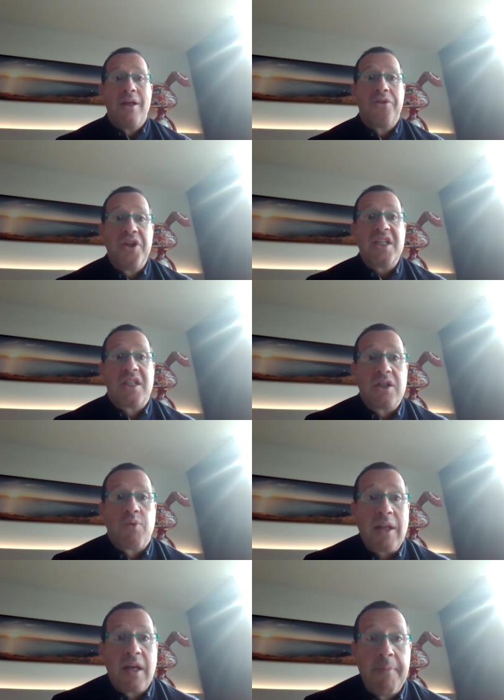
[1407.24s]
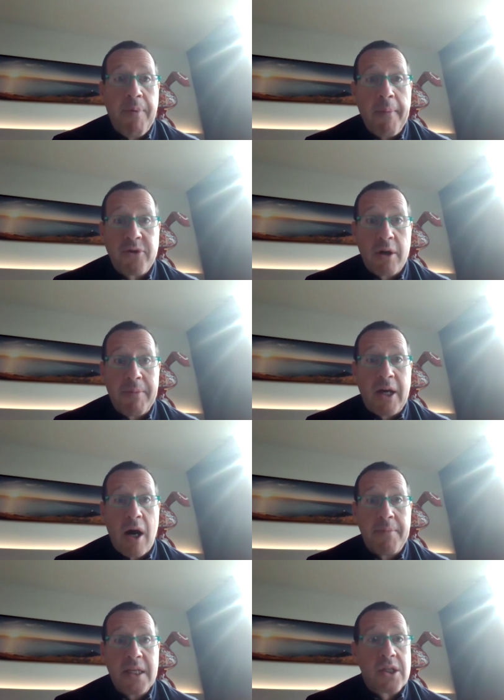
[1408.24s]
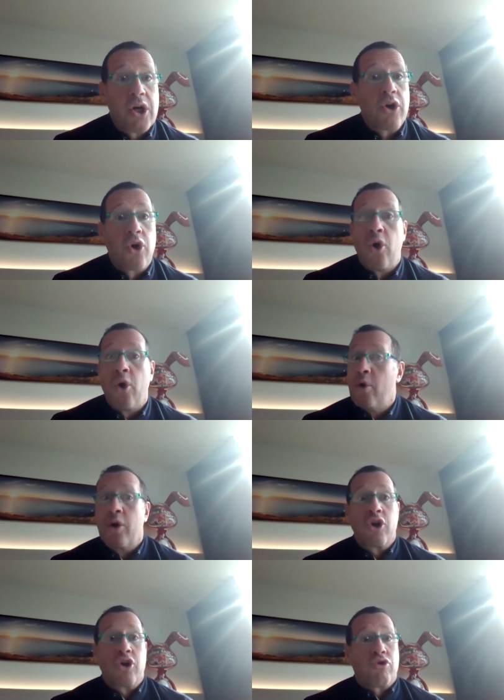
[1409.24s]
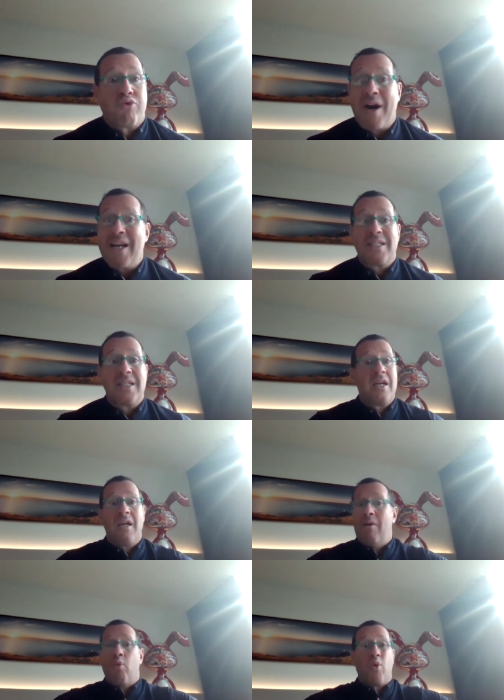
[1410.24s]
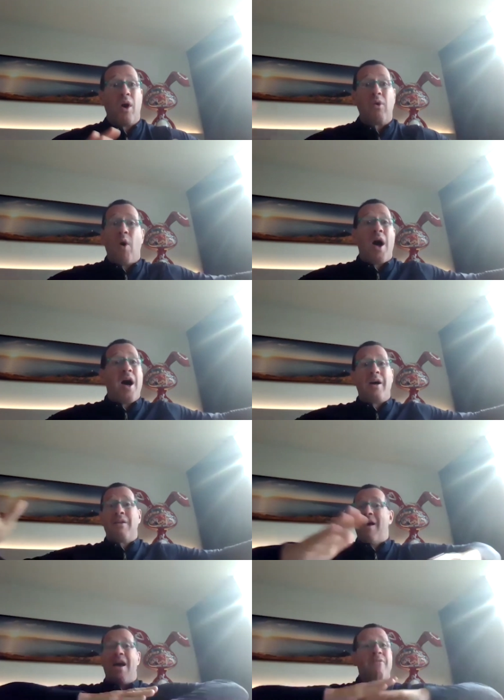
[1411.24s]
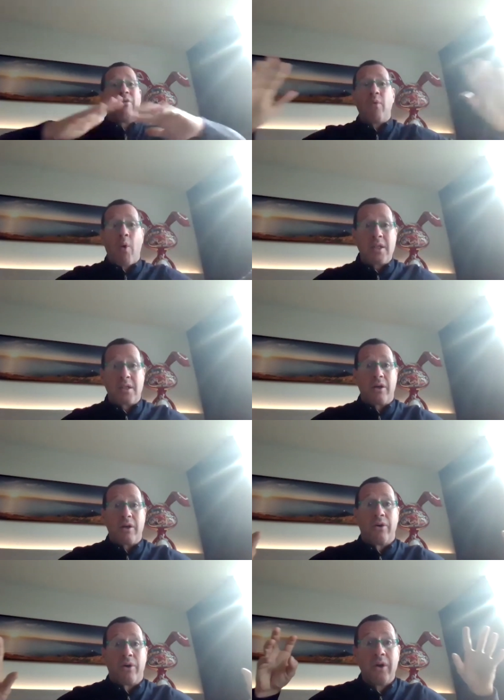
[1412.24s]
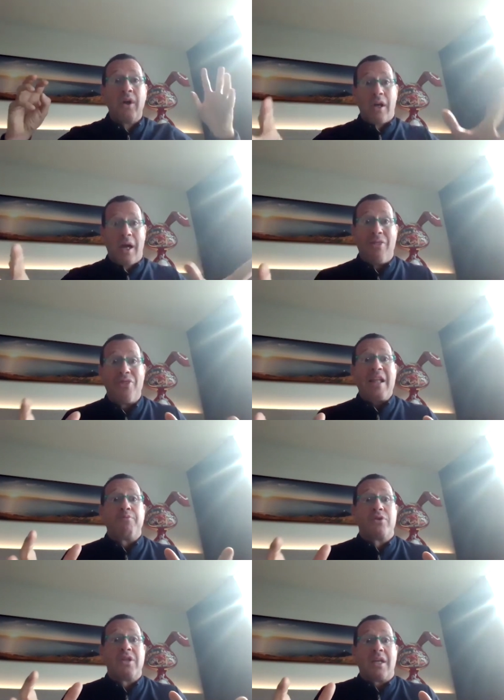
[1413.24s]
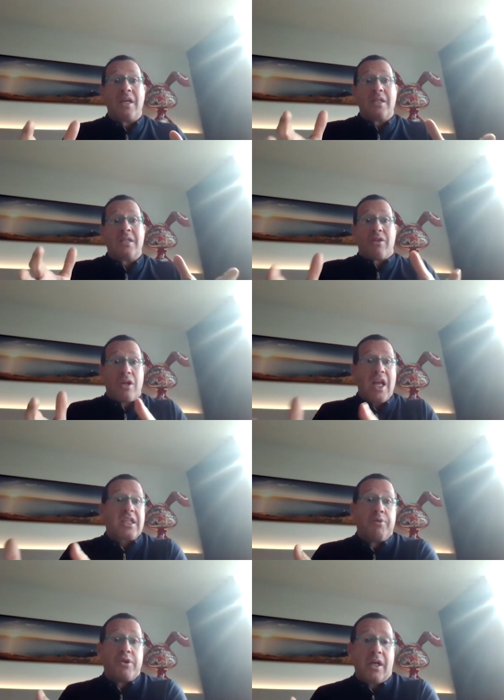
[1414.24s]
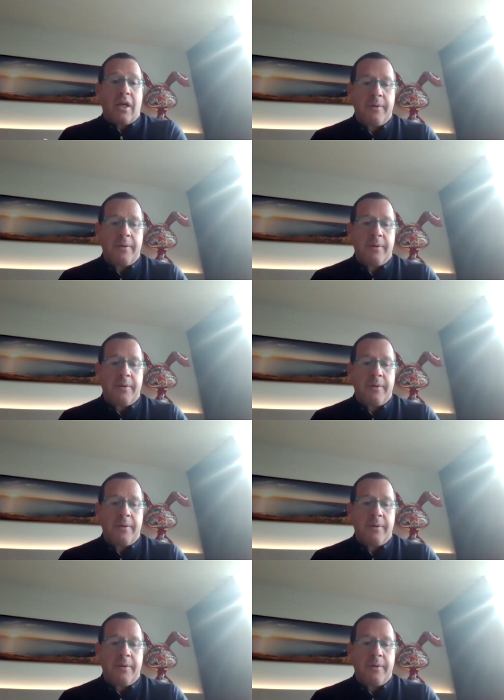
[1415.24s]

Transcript: This is what hip hop's gonna become. It's gonna go crazy worldwide. Everyone's gonna go and that music is the next music.